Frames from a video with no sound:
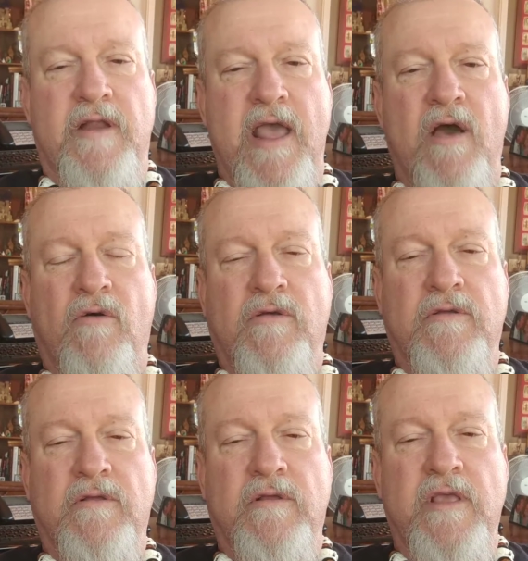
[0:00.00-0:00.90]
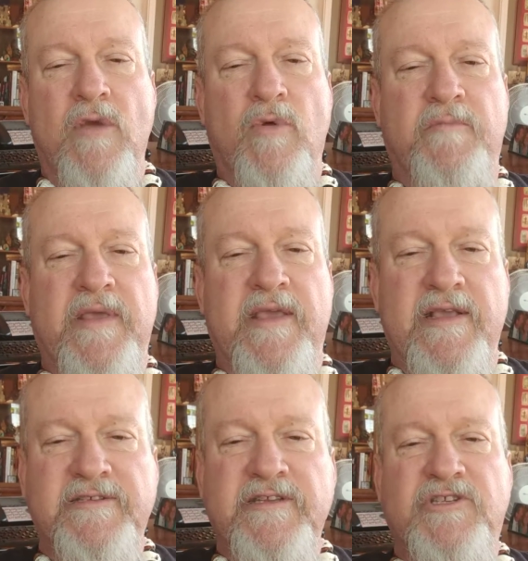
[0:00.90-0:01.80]
Now, it would be
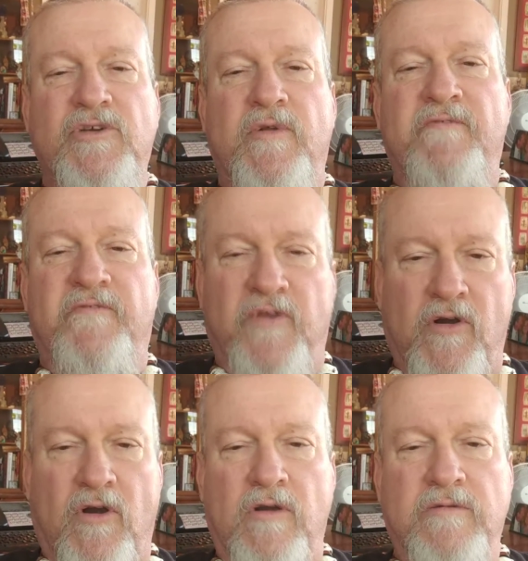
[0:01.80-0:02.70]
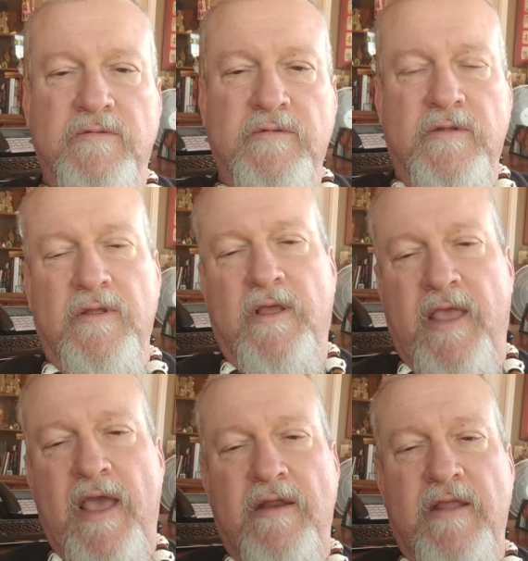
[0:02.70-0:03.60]
easy to infer,
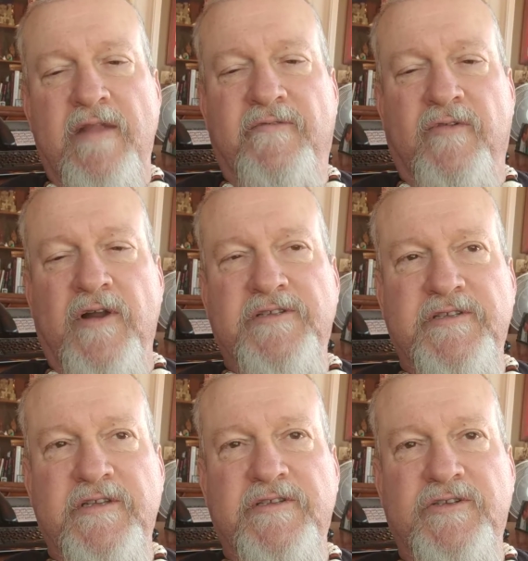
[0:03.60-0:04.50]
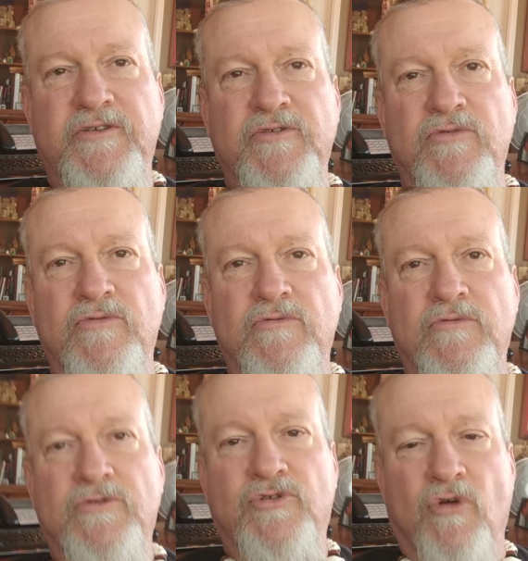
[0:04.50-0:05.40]
again, inference is to
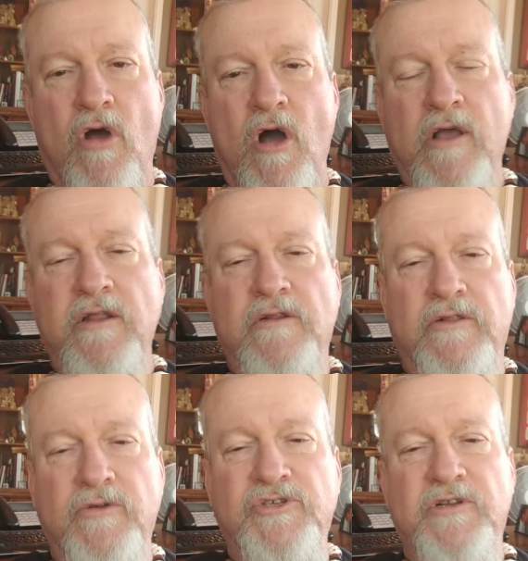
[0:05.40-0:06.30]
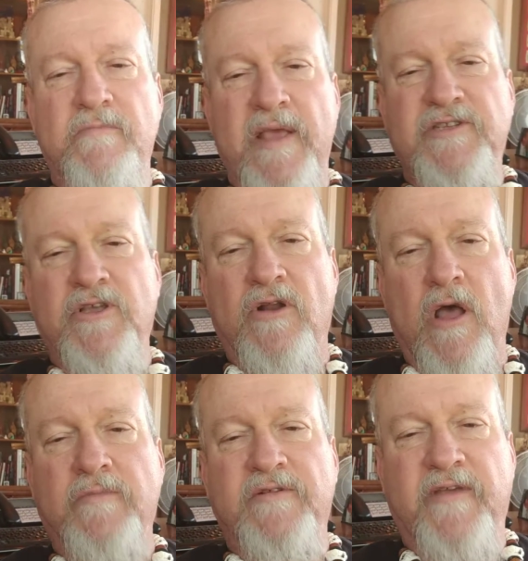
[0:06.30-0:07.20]
draw a conclusion based on
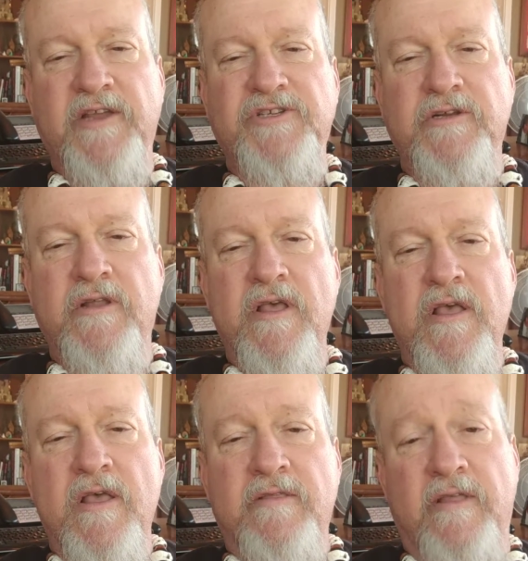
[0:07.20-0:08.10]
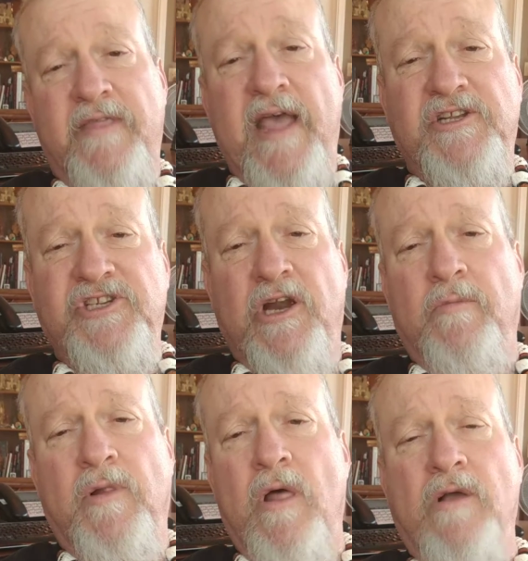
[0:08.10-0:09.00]
observation, that chair
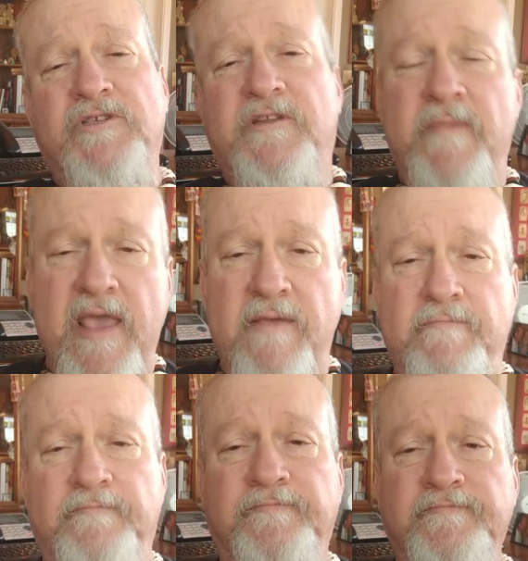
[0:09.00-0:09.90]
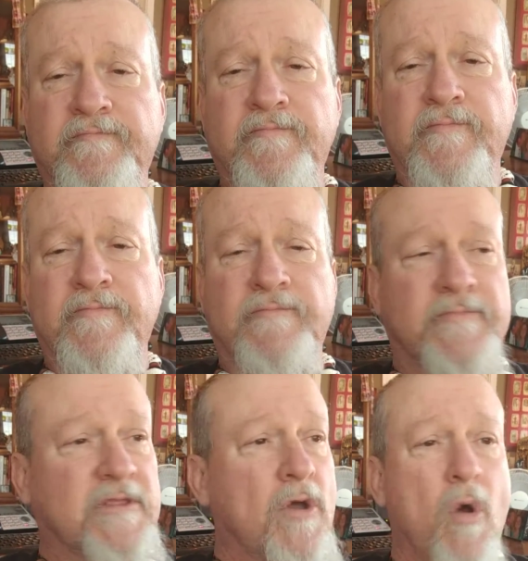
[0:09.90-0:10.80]
belongs to me.
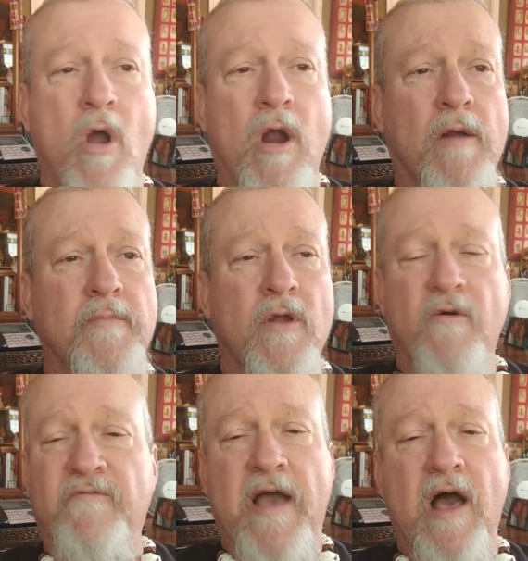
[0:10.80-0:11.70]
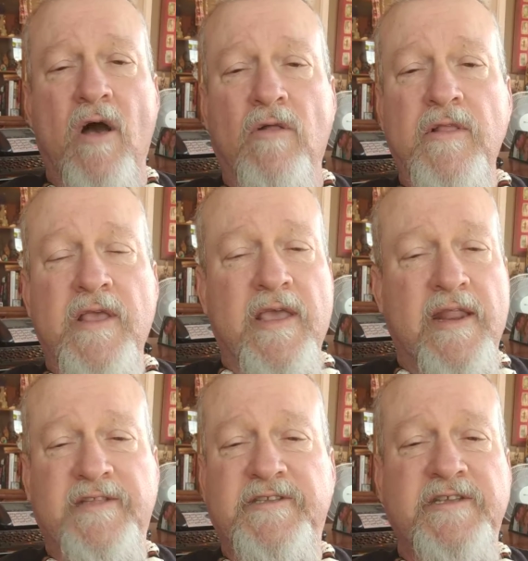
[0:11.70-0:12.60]
No harm, no foul,
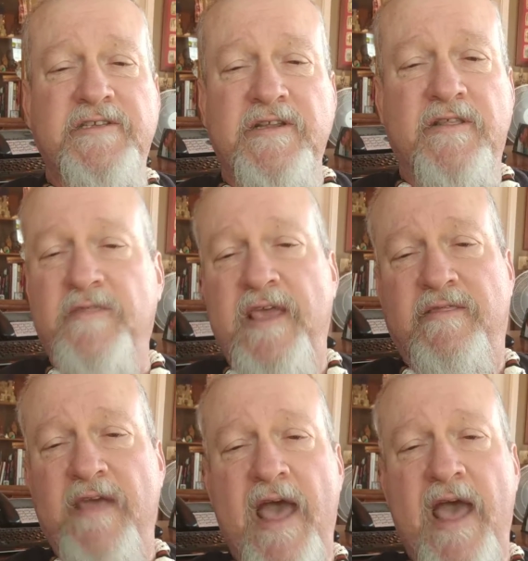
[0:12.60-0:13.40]
and it's easy to think